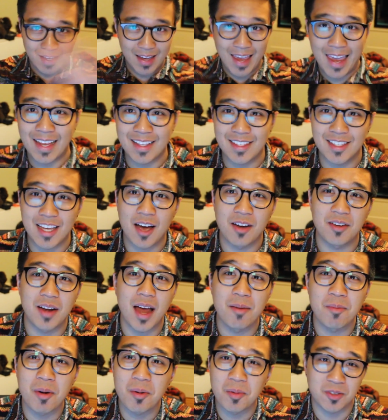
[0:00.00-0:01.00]
Hands down.
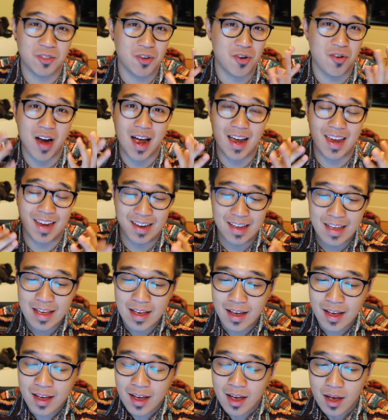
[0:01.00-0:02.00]
I'm almost crying.
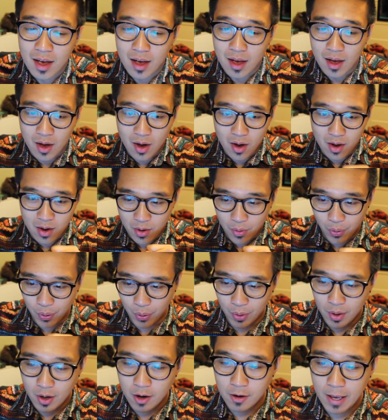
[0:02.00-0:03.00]

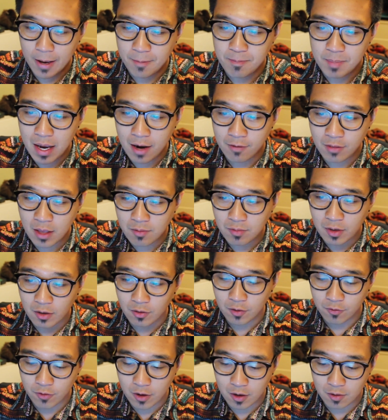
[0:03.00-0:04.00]
Okay, I have the M V
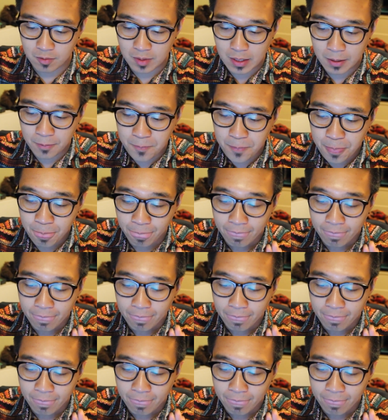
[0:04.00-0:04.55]
in front of me.